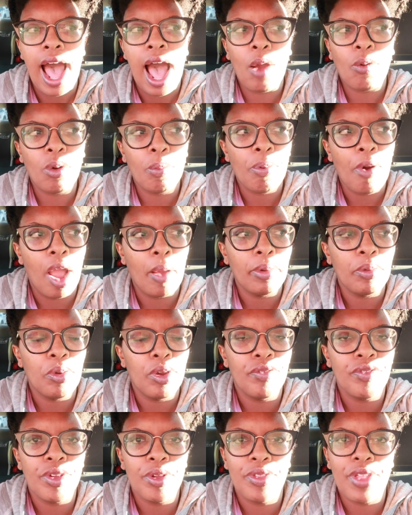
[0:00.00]
I will probably
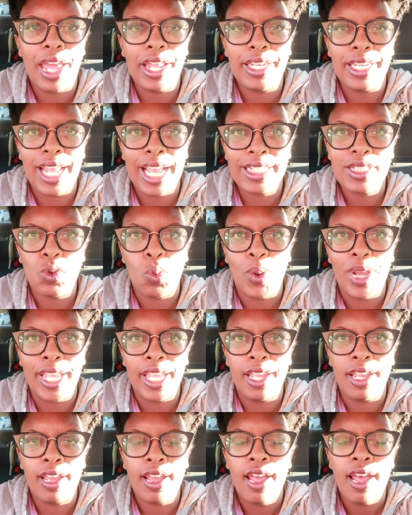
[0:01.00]
review that next
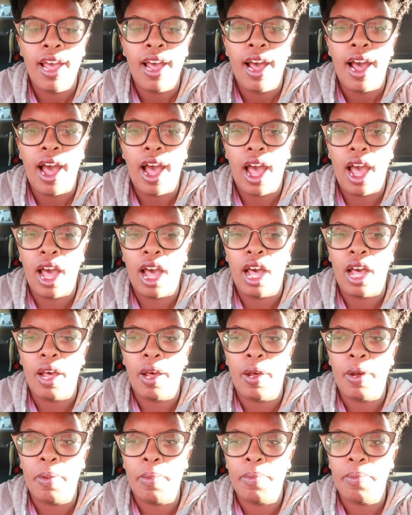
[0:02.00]
week,
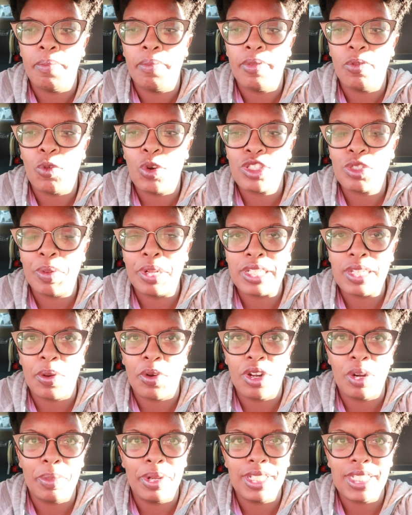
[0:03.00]
um, which means
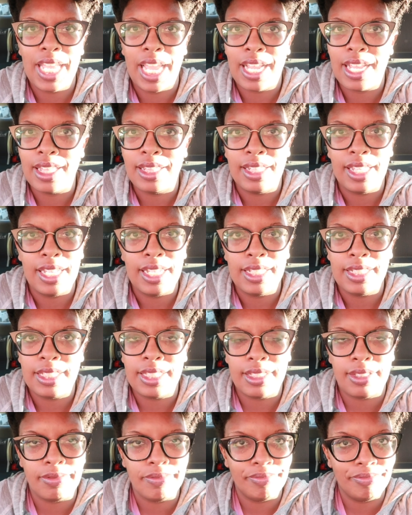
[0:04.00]
I'm going to be taking
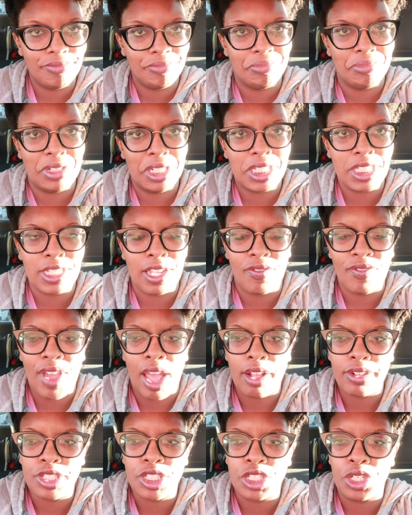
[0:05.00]
these this stuff
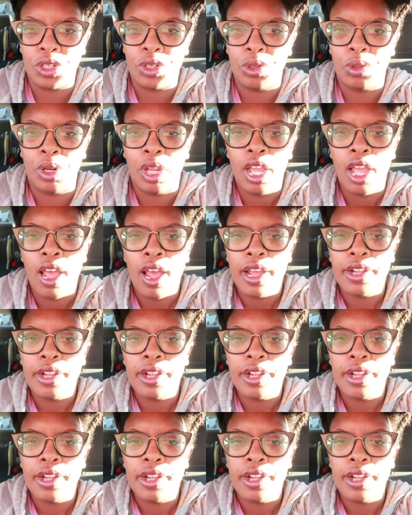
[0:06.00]
out soon.